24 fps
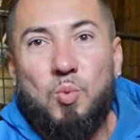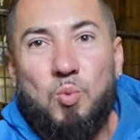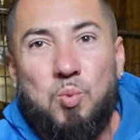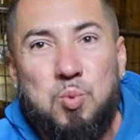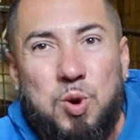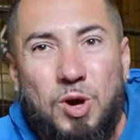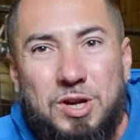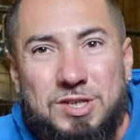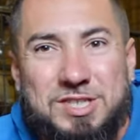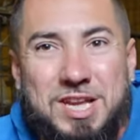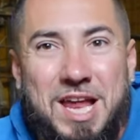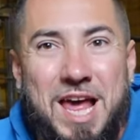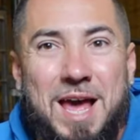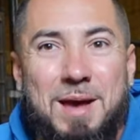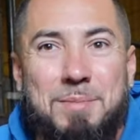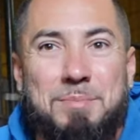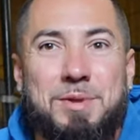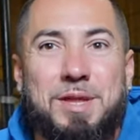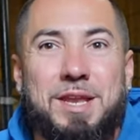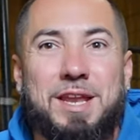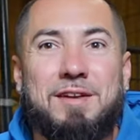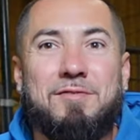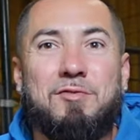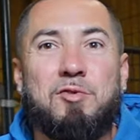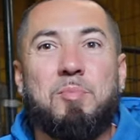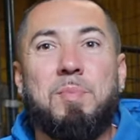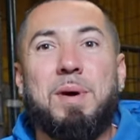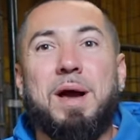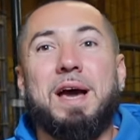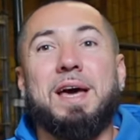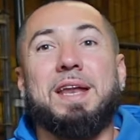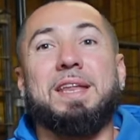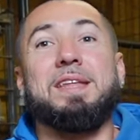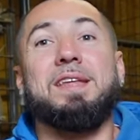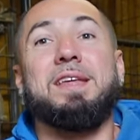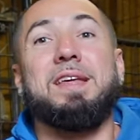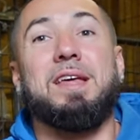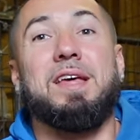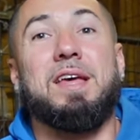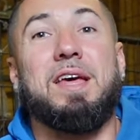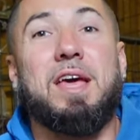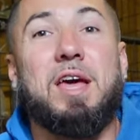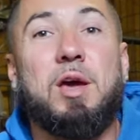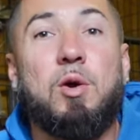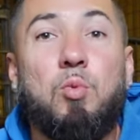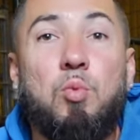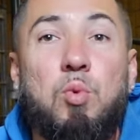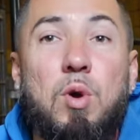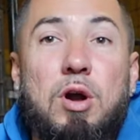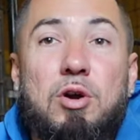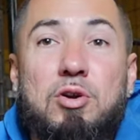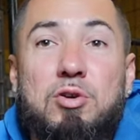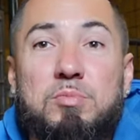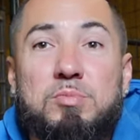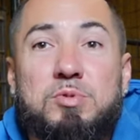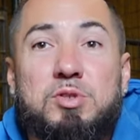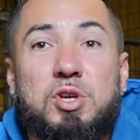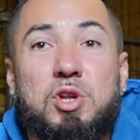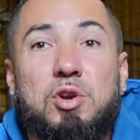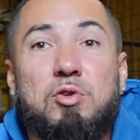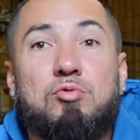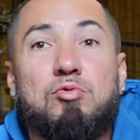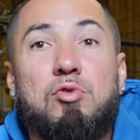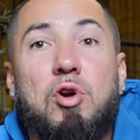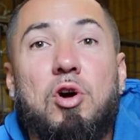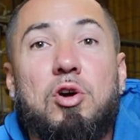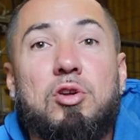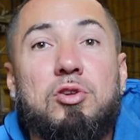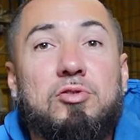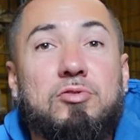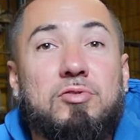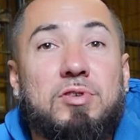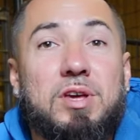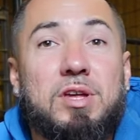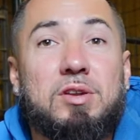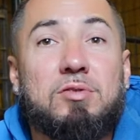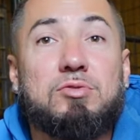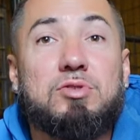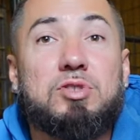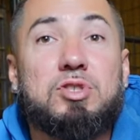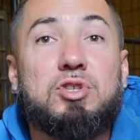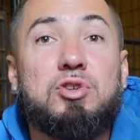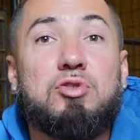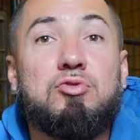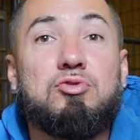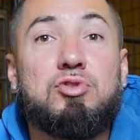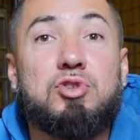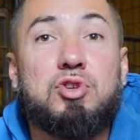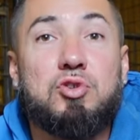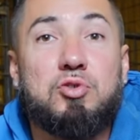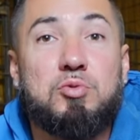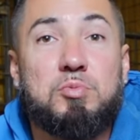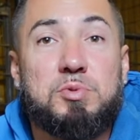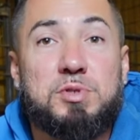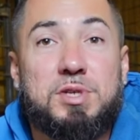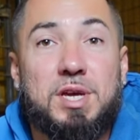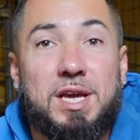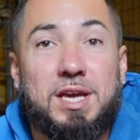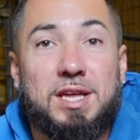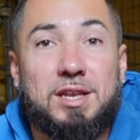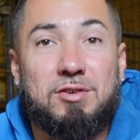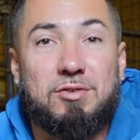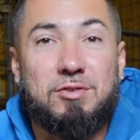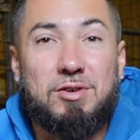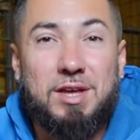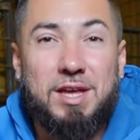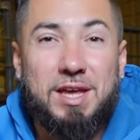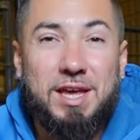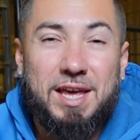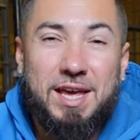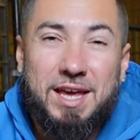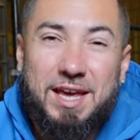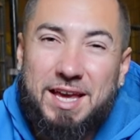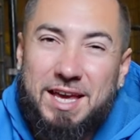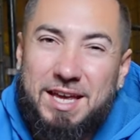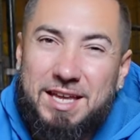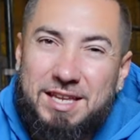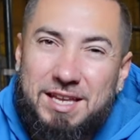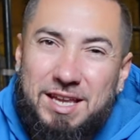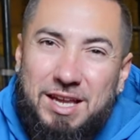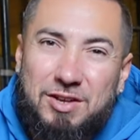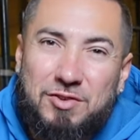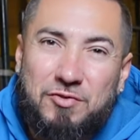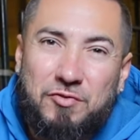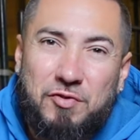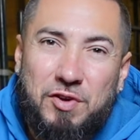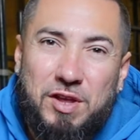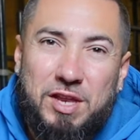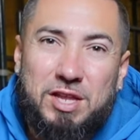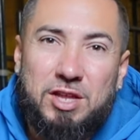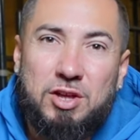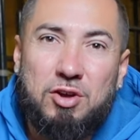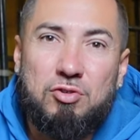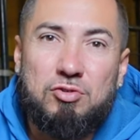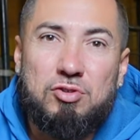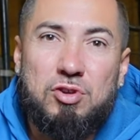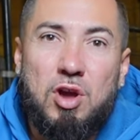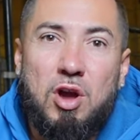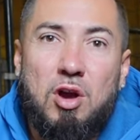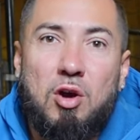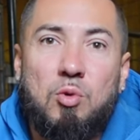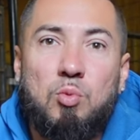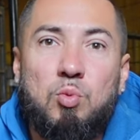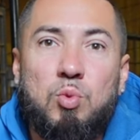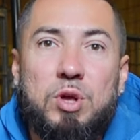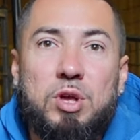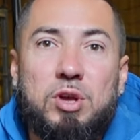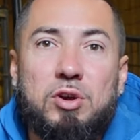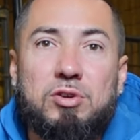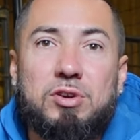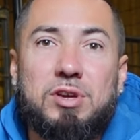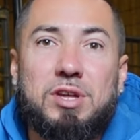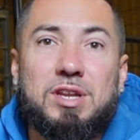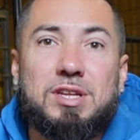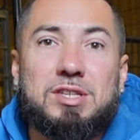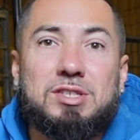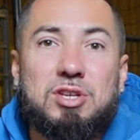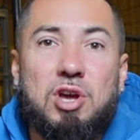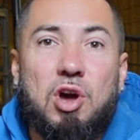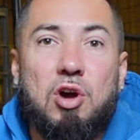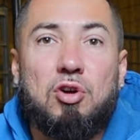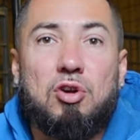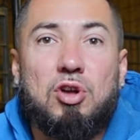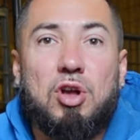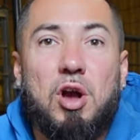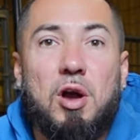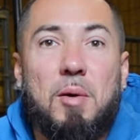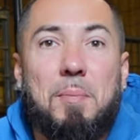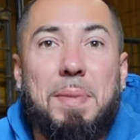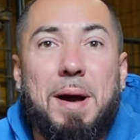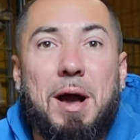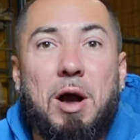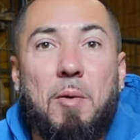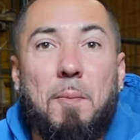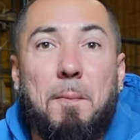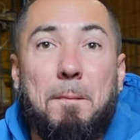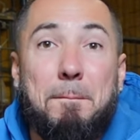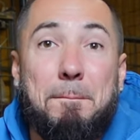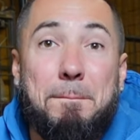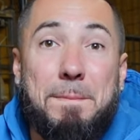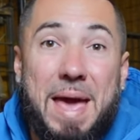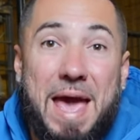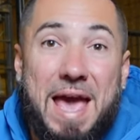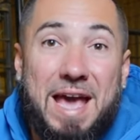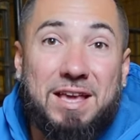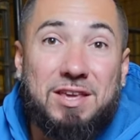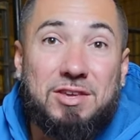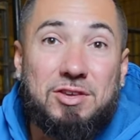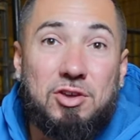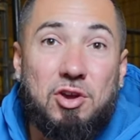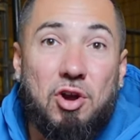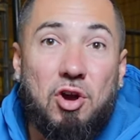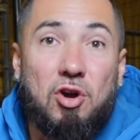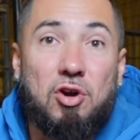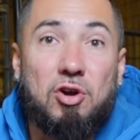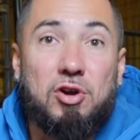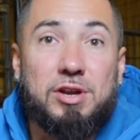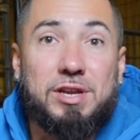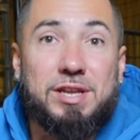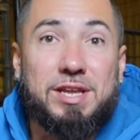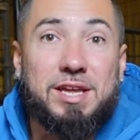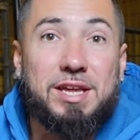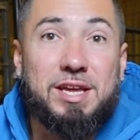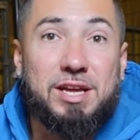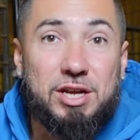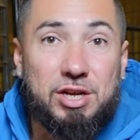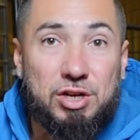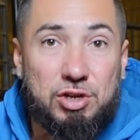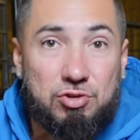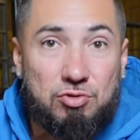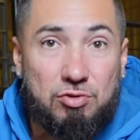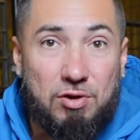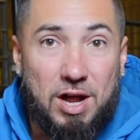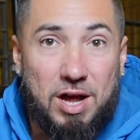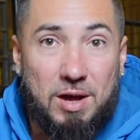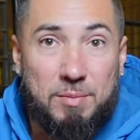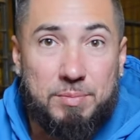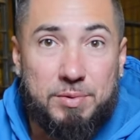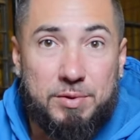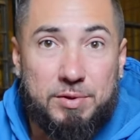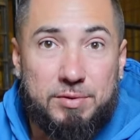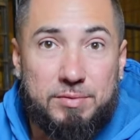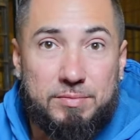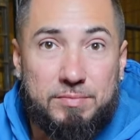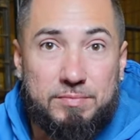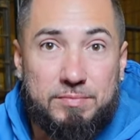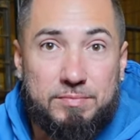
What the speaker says: What's happening, everybody, and welcome to the Royal Kennels YouTube channel. In this video, y'all, we are going to talk about backyard ear cropping.